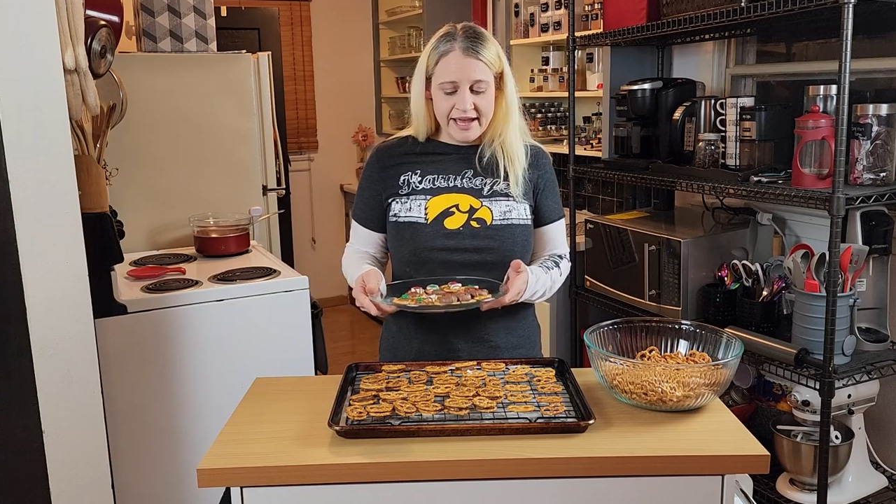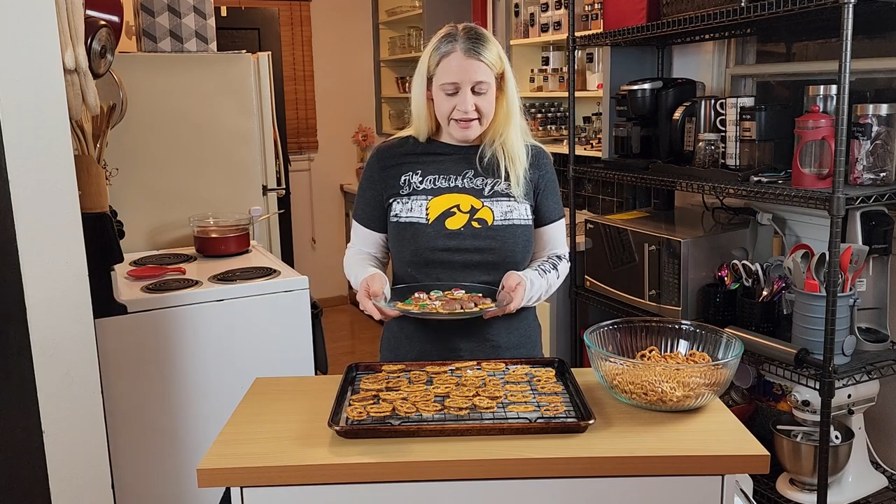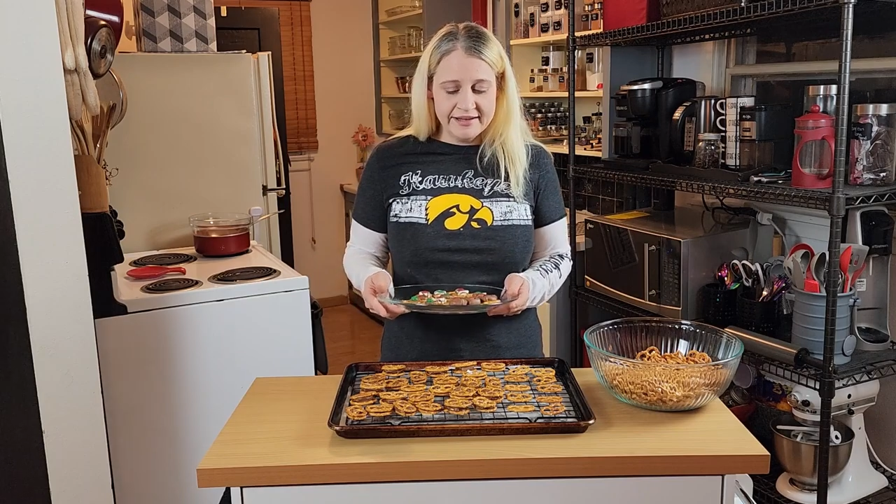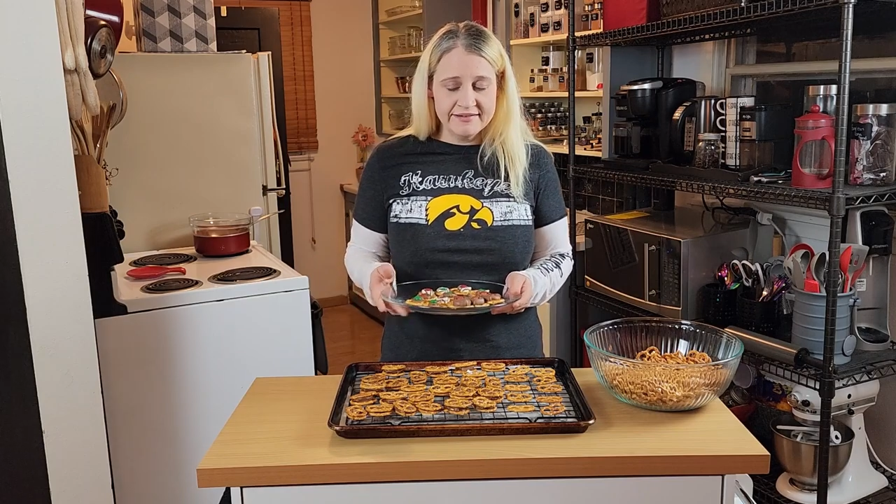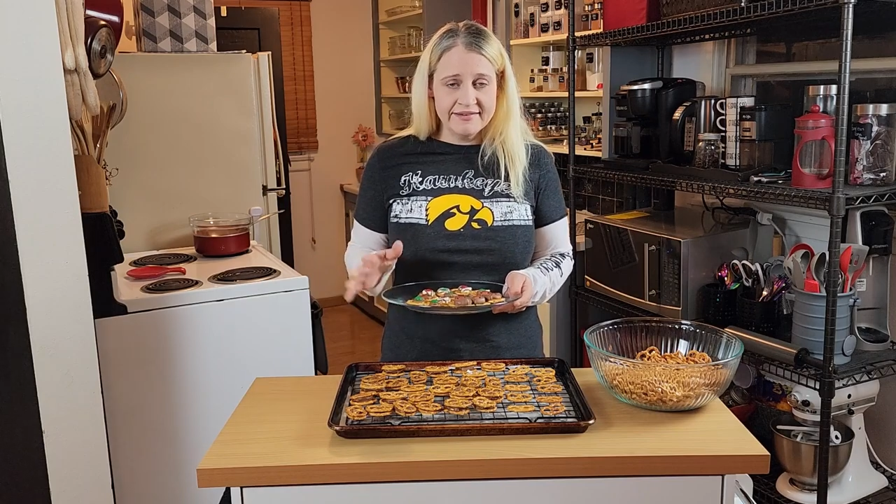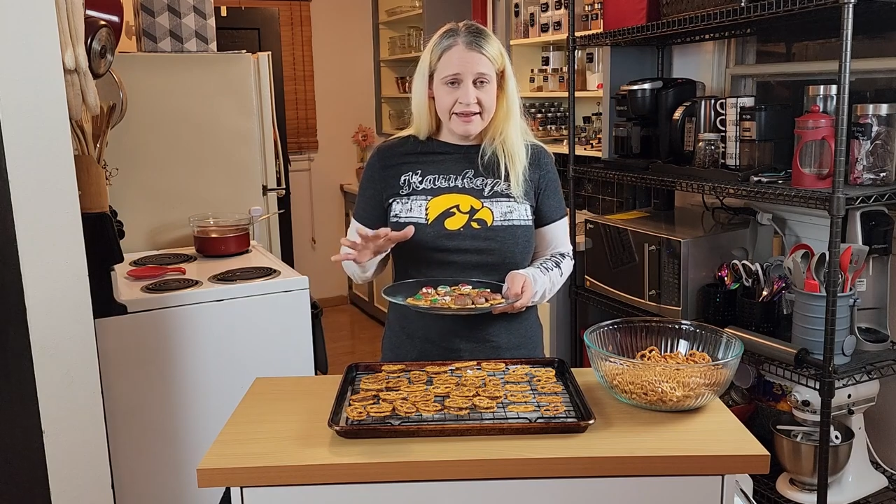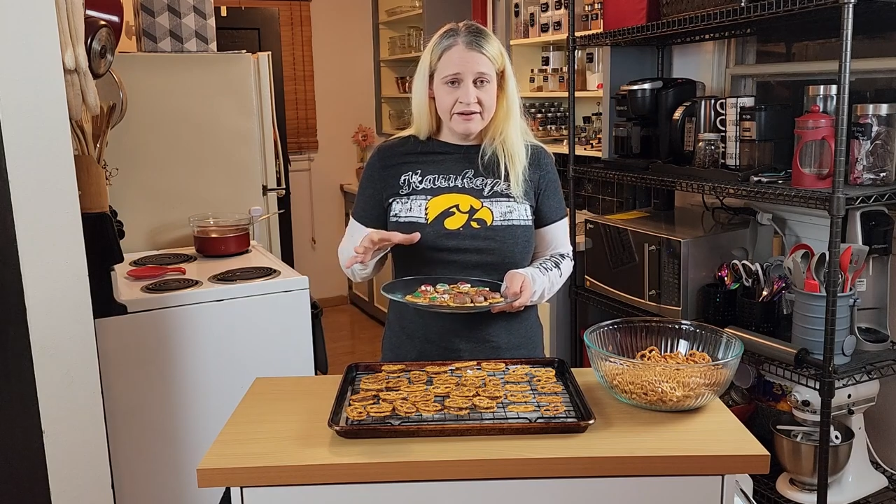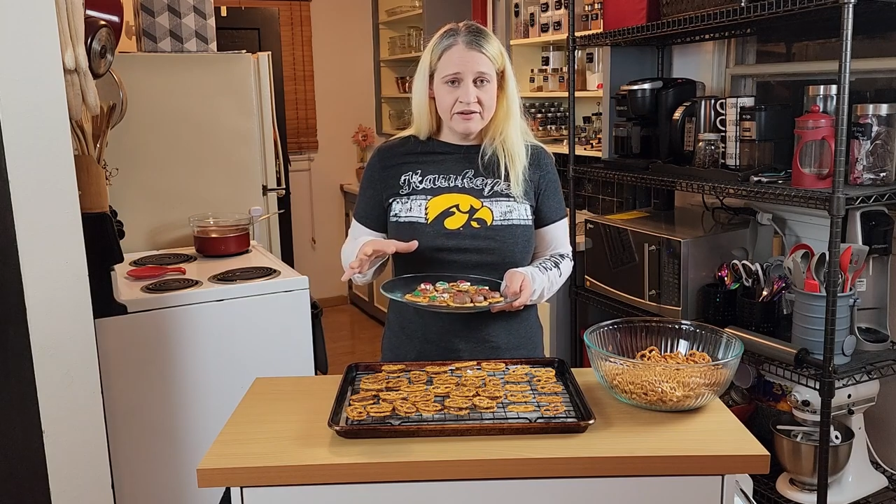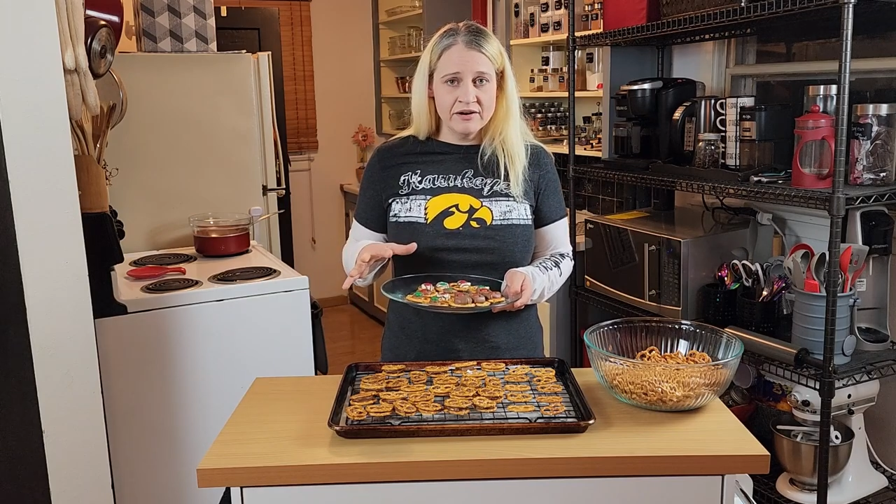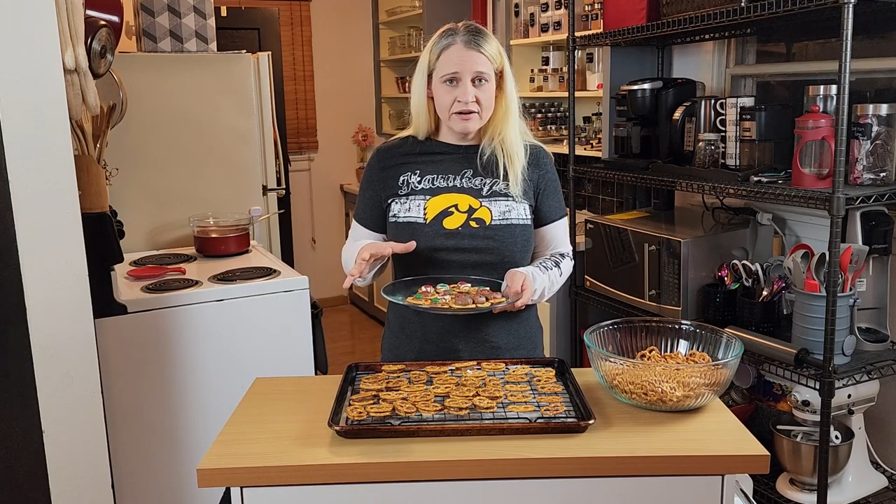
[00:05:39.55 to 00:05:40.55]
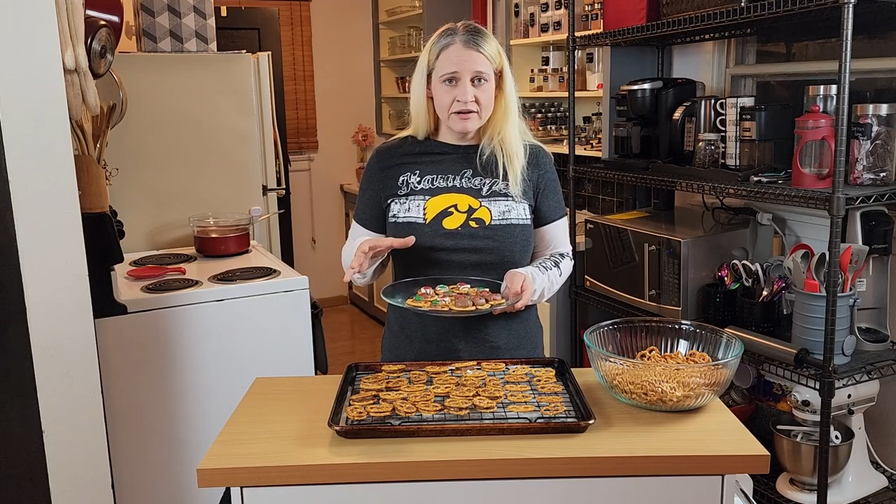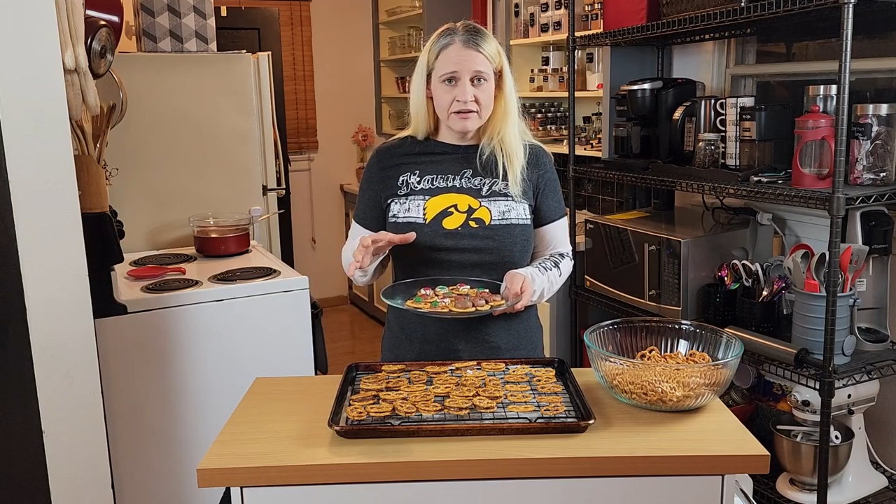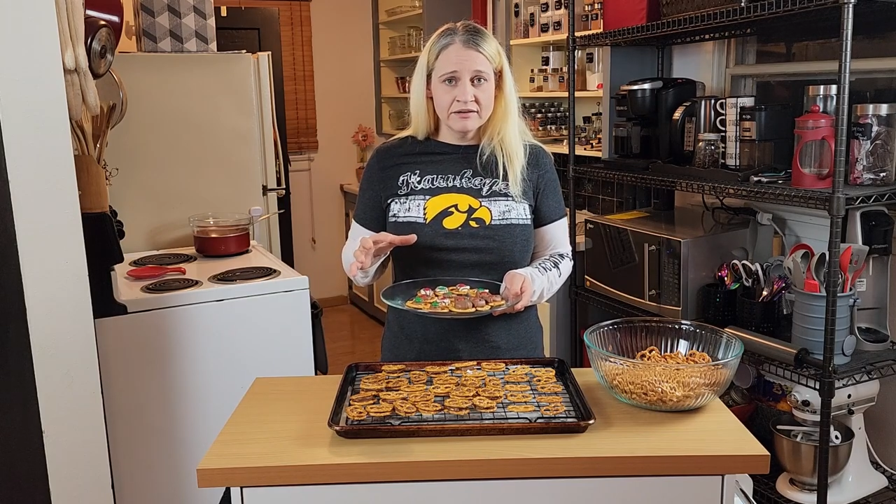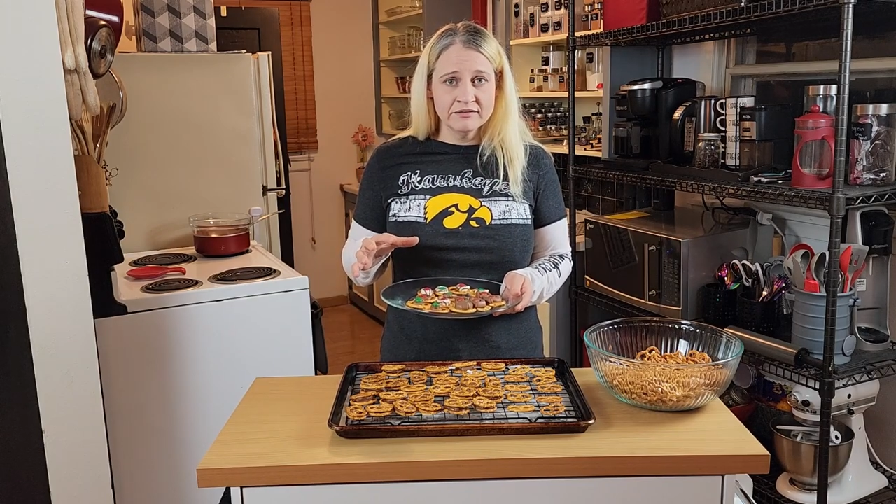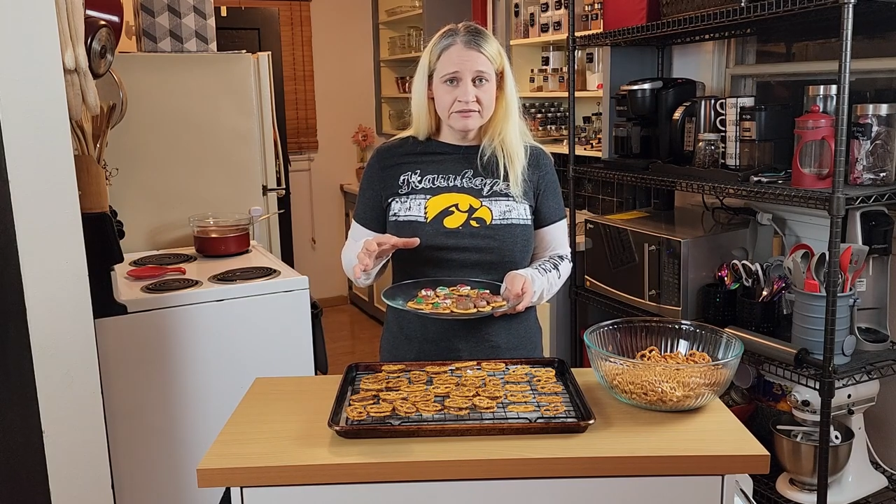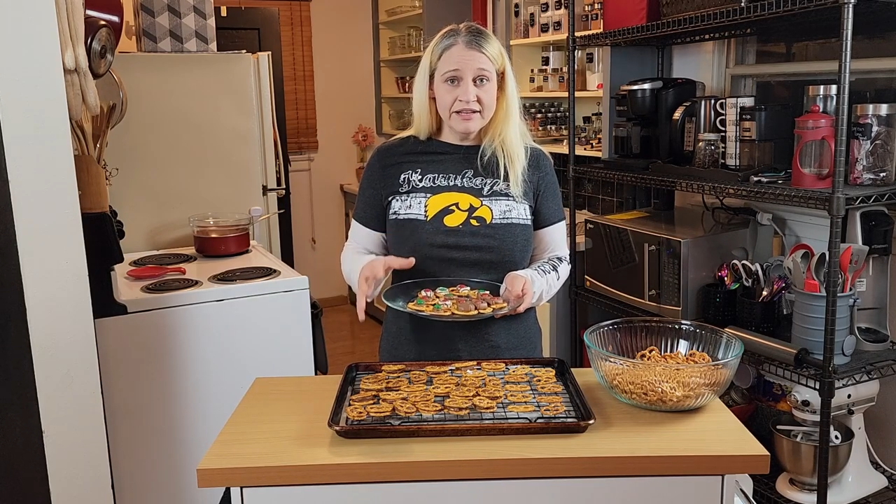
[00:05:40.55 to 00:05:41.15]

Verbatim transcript: candies that are